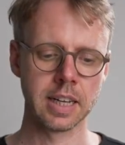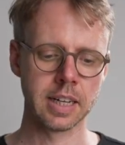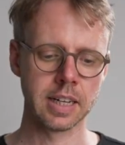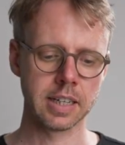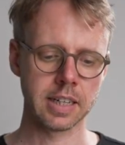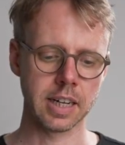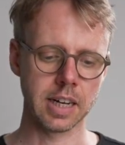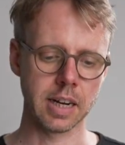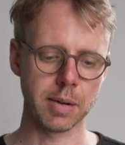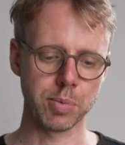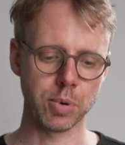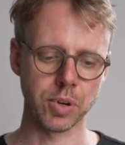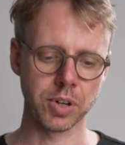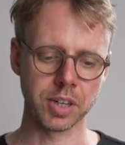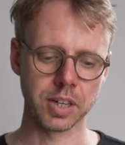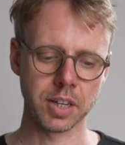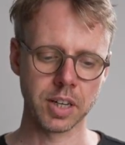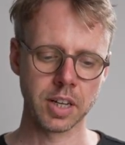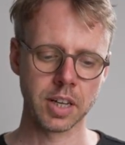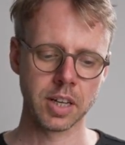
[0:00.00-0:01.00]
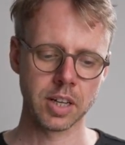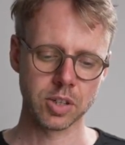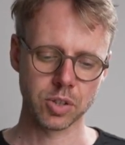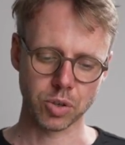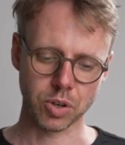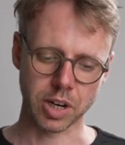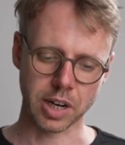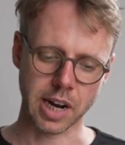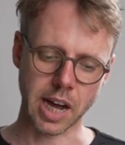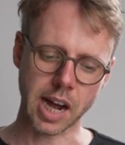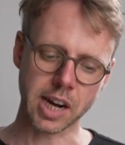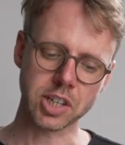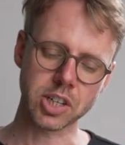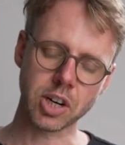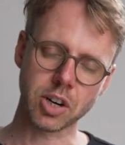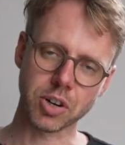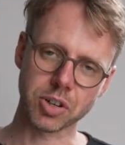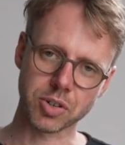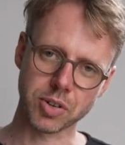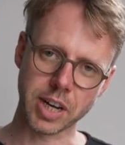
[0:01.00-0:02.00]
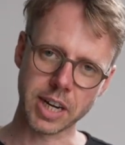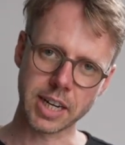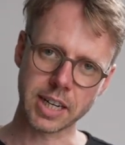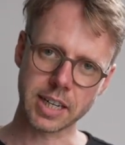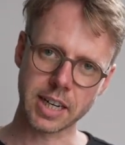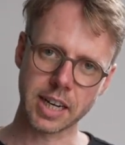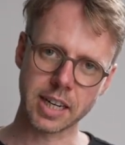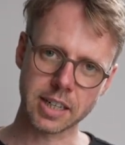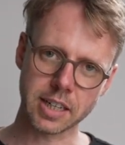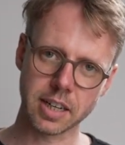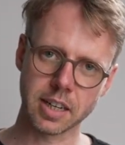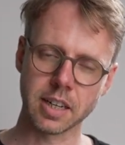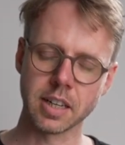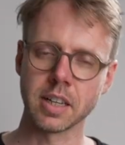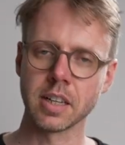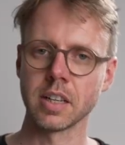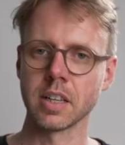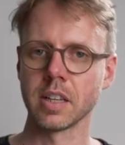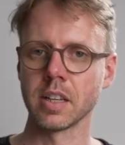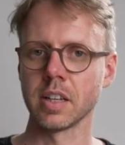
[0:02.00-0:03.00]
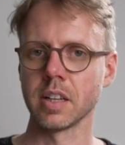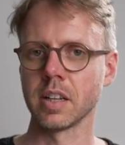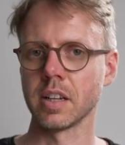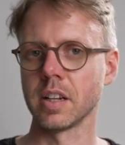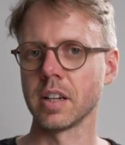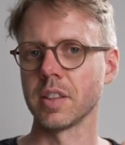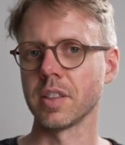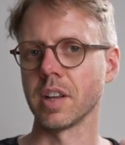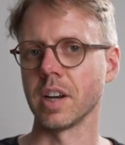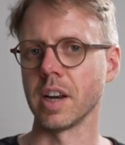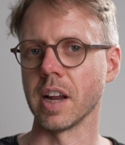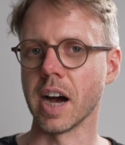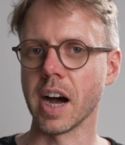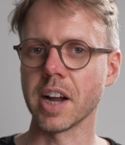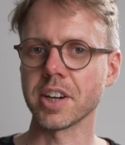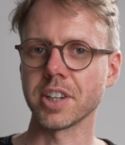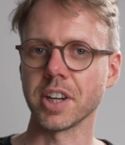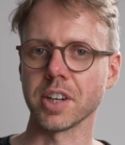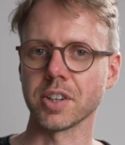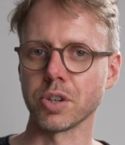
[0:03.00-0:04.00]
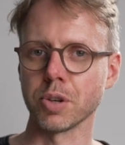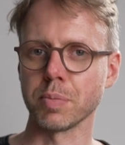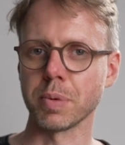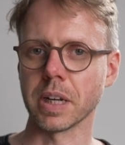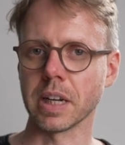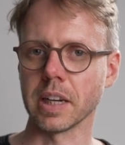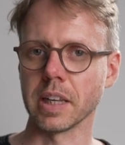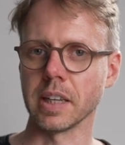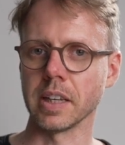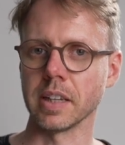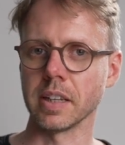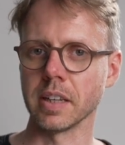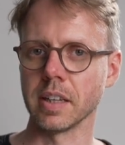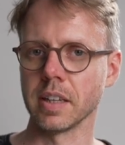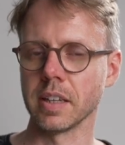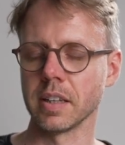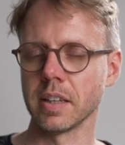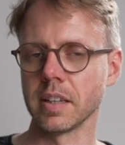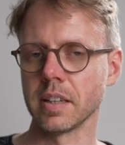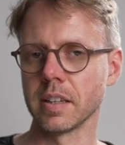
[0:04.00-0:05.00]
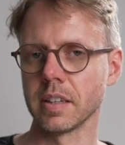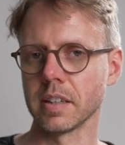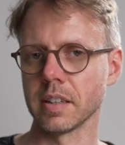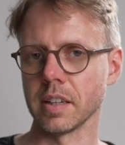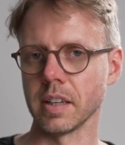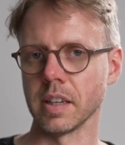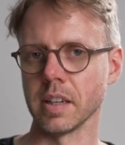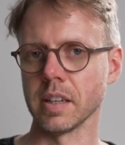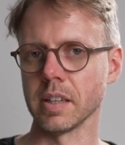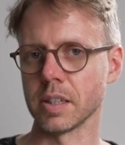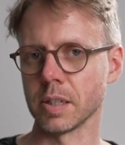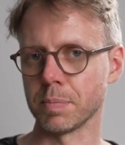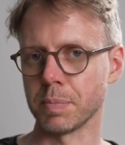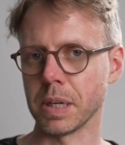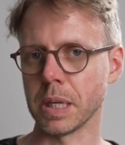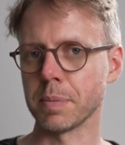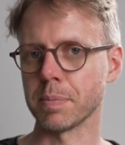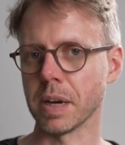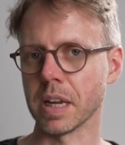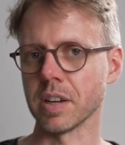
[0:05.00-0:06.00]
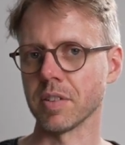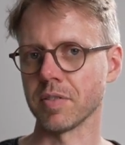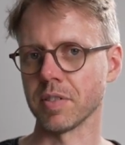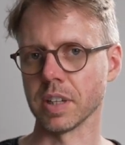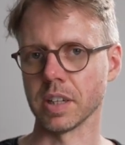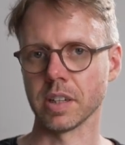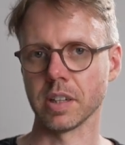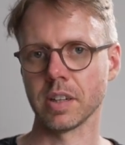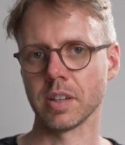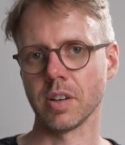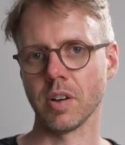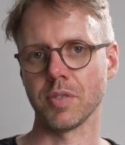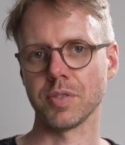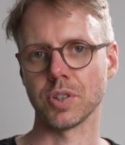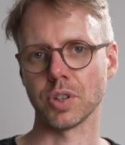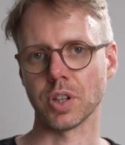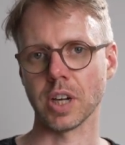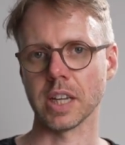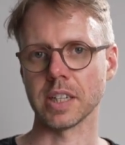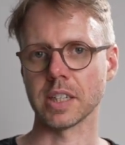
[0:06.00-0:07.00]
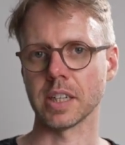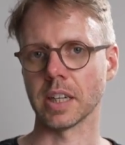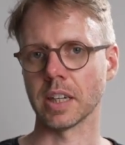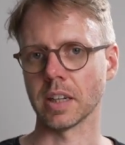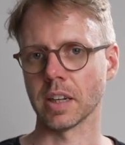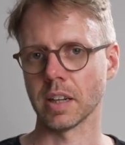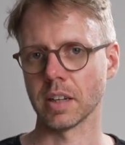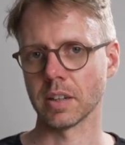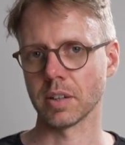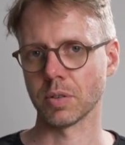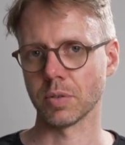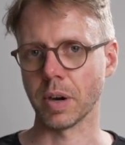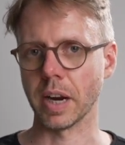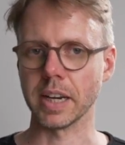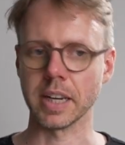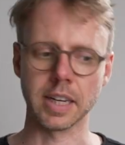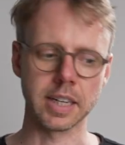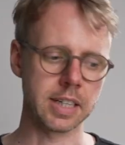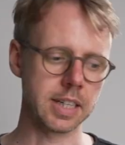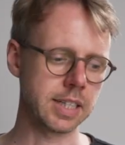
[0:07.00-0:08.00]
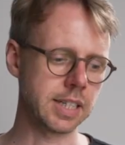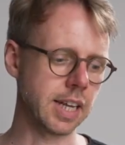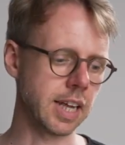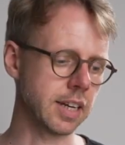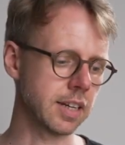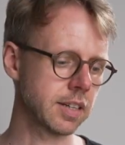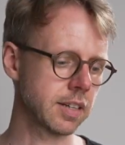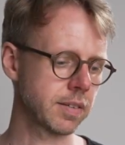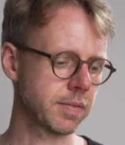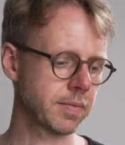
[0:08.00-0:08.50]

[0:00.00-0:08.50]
data point. So the larger our training data, the larger typically the speed benefit of stochastic gradient descent.